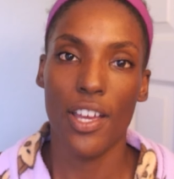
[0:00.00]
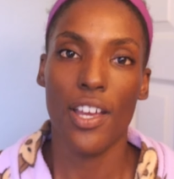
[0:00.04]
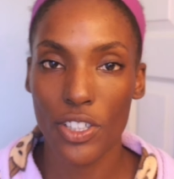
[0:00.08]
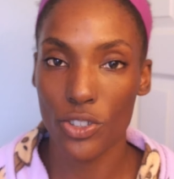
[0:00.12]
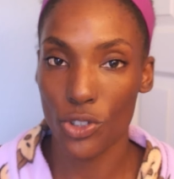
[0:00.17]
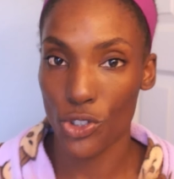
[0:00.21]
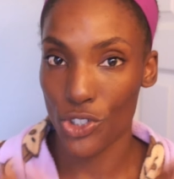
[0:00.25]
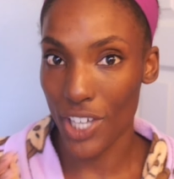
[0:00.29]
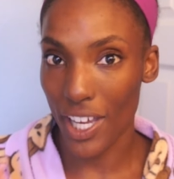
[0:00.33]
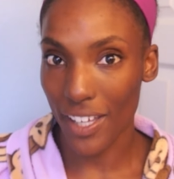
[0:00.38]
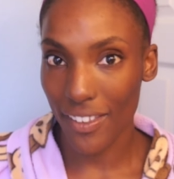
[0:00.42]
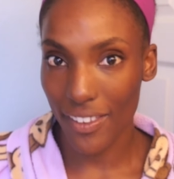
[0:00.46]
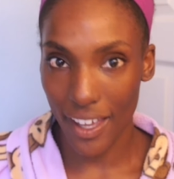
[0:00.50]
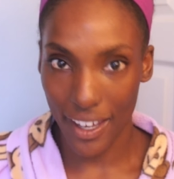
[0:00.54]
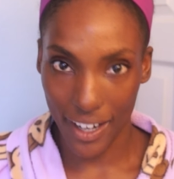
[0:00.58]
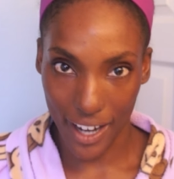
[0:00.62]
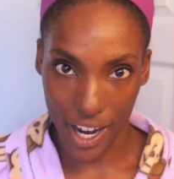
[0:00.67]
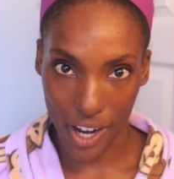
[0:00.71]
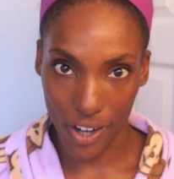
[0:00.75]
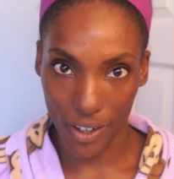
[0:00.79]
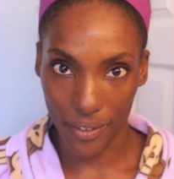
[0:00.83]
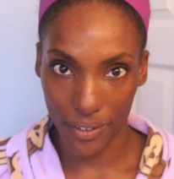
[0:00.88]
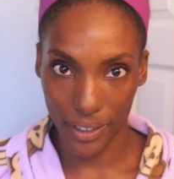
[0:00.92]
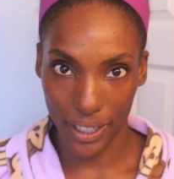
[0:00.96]
So check that
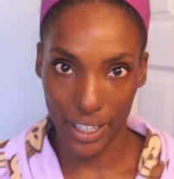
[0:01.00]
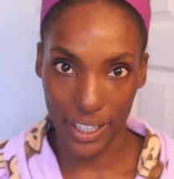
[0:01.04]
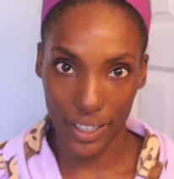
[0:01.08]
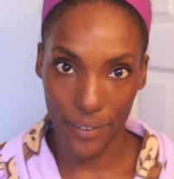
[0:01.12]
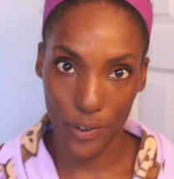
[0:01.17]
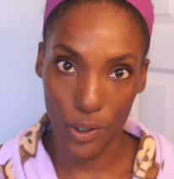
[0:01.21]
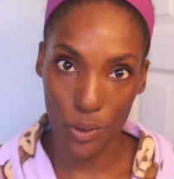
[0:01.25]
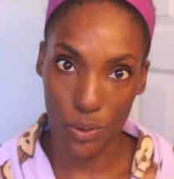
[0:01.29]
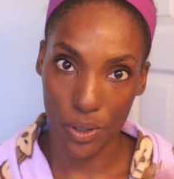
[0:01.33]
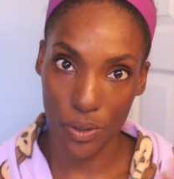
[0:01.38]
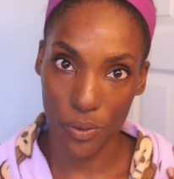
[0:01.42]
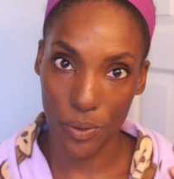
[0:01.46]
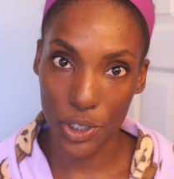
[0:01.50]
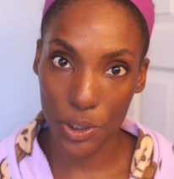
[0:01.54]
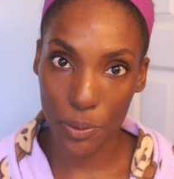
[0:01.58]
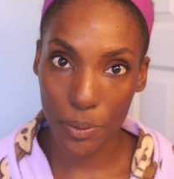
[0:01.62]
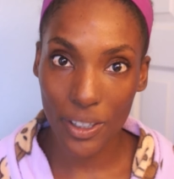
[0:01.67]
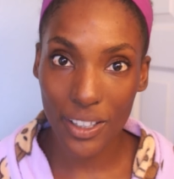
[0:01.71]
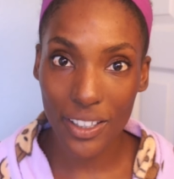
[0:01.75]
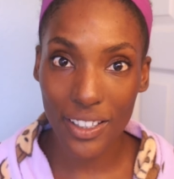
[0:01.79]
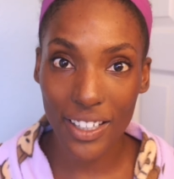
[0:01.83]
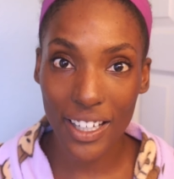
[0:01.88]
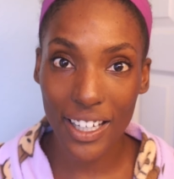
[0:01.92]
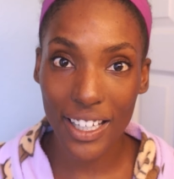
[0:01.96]
out. And if you want to reach
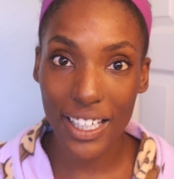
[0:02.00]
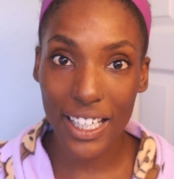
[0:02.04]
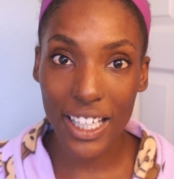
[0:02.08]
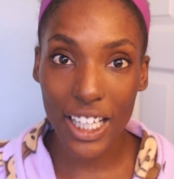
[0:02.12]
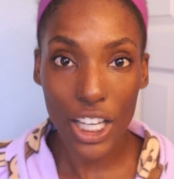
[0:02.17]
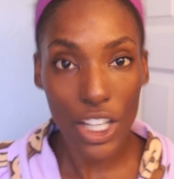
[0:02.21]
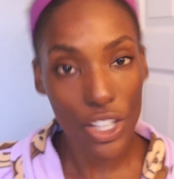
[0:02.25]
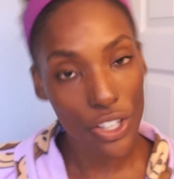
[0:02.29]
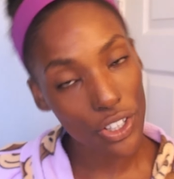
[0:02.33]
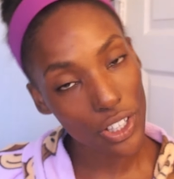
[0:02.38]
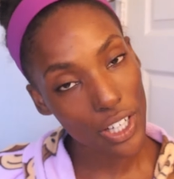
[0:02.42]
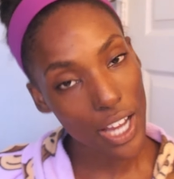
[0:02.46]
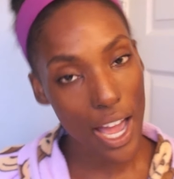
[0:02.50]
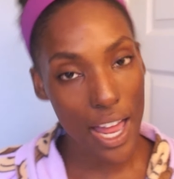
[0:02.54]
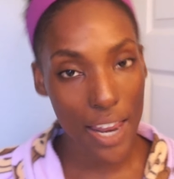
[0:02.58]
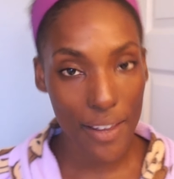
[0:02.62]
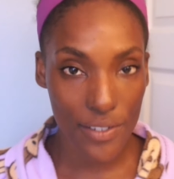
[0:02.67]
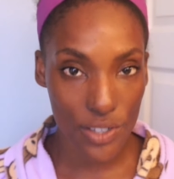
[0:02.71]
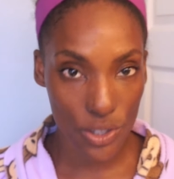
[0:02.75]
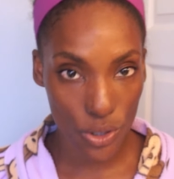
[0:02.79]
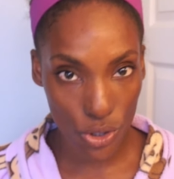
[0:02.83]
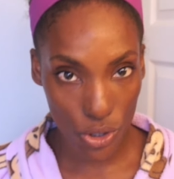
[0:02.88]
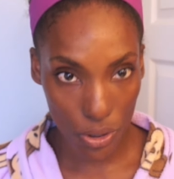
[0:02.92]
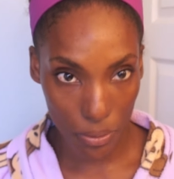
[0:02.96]
me on any other kind
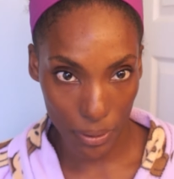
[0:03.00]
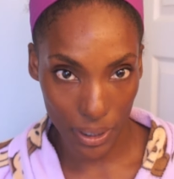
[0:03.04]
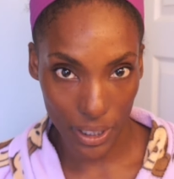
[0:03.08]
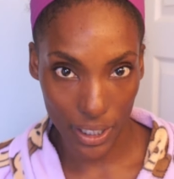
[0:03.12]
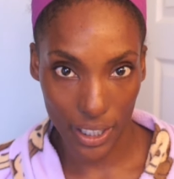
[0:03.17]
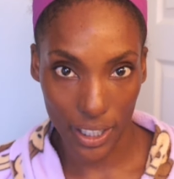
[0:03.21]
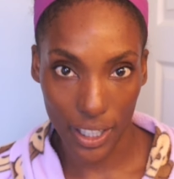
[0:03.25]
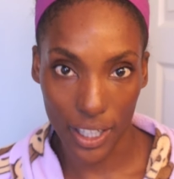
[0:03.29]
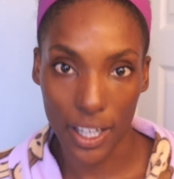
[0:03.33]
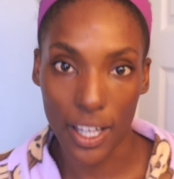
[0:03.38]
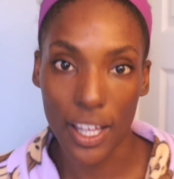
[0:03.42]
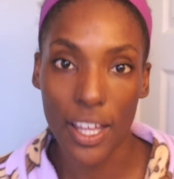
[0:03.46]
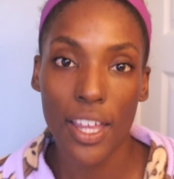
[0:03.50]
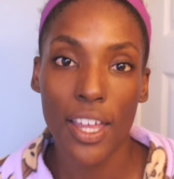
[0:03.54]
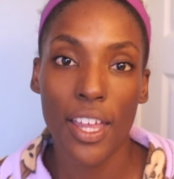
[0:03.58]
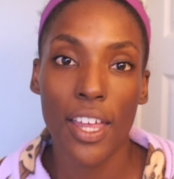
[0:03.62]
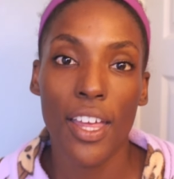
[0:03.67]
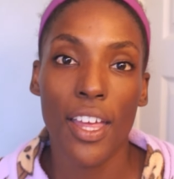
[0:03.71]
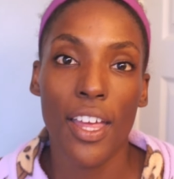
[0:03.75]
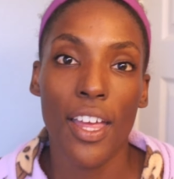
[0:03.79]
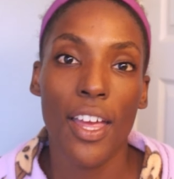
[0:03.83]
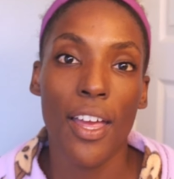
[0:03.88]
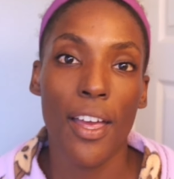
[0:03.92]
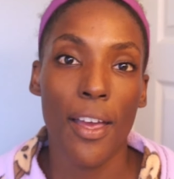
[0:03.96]
of social media,
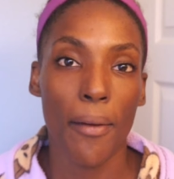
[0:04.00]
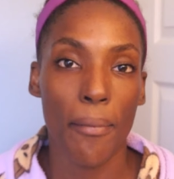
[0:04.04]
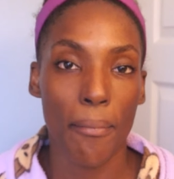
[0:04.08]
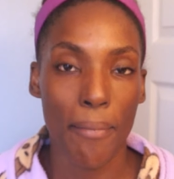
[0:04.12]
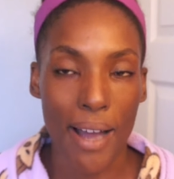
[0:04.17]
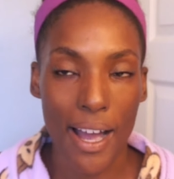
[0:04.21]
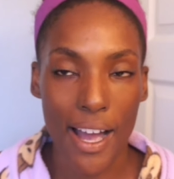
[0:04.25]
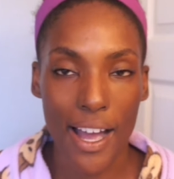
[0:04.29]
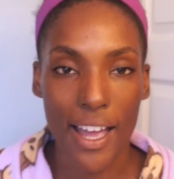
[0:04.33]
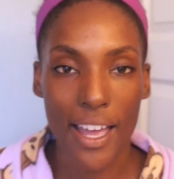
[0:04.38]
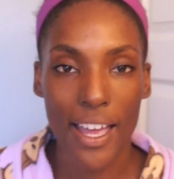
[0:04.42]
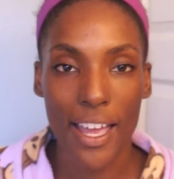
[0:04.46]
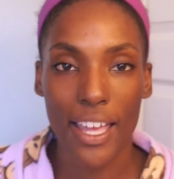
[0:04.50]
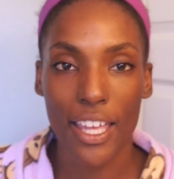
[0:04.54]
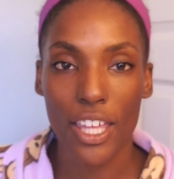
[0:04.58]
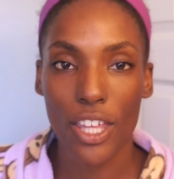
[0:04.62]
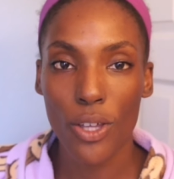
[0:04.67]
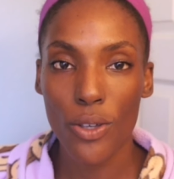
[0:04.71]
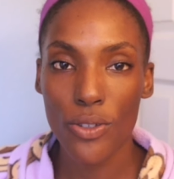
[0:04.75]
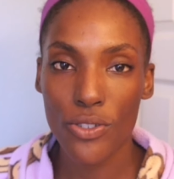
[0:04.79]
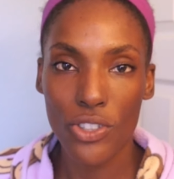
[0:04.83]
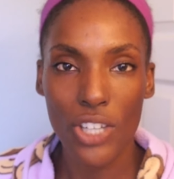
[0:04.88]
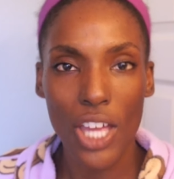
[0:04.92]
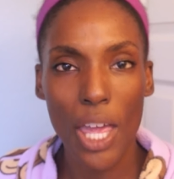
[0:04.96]
my
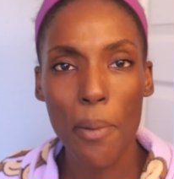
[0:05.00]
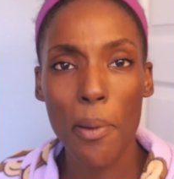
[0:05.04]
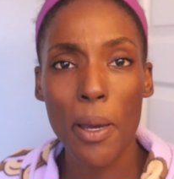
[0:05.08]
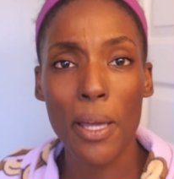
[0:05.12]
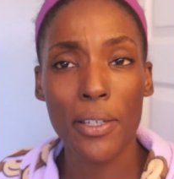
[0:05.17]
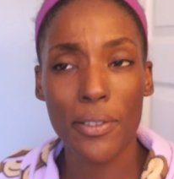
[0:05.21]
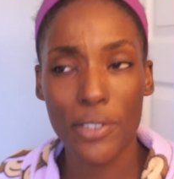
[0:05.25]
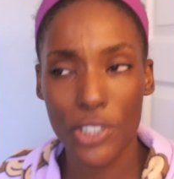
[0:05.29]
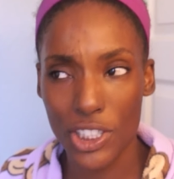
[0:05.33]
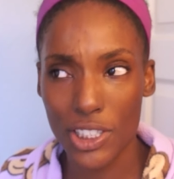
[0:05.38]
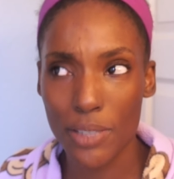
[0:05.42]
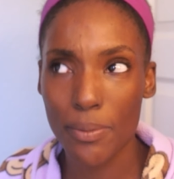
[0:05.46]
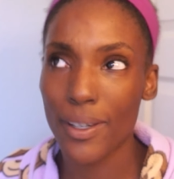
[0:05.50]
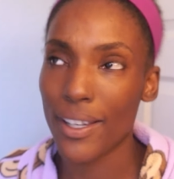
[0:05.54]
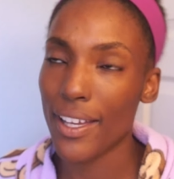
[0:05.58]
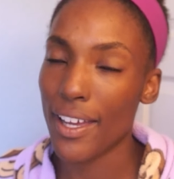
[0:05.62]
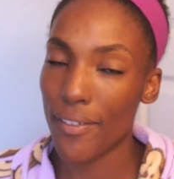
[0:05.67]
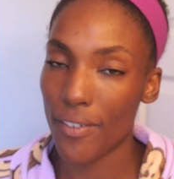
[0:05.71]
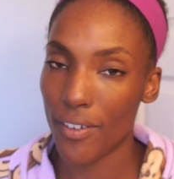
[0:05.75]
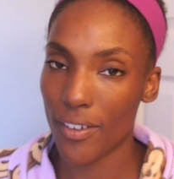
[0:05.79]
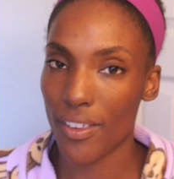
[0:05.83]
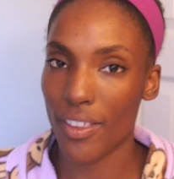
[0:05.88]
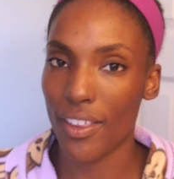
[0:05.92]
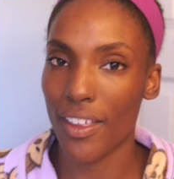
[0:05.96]
username on just about
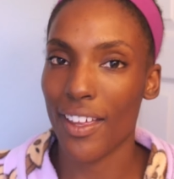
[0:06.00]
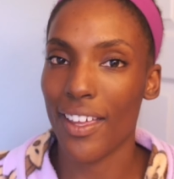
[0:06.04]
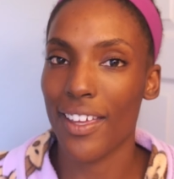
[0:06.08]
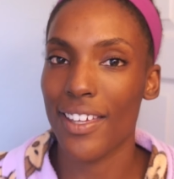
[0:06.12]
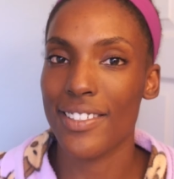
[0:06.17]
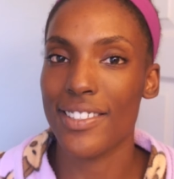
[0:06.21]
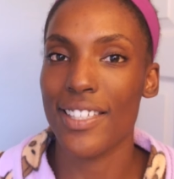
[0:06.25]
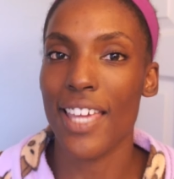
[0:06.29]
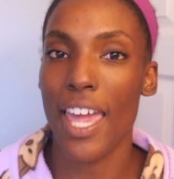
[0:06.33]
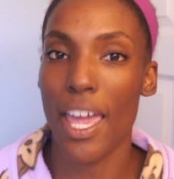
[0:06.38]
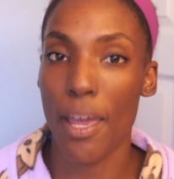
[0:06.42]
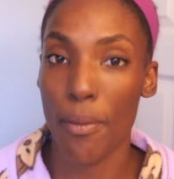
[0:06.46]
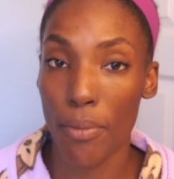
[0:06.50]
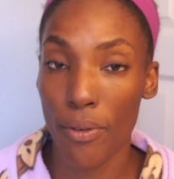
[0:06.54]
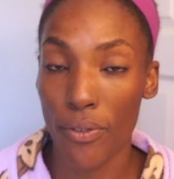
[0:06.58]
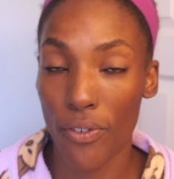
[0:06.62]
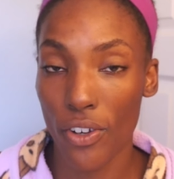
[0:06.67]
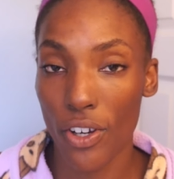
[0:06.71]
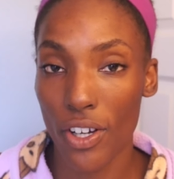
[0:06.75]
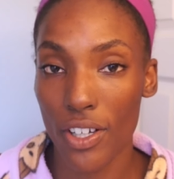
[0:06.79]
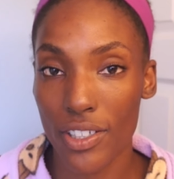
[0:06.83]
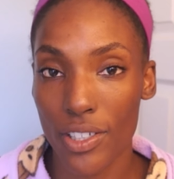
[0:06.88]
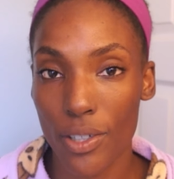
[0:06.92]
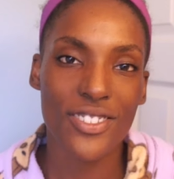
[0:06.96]
everything is
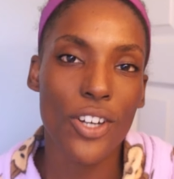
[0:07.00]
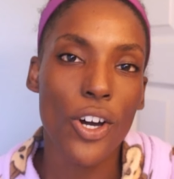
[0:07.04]
ambivert.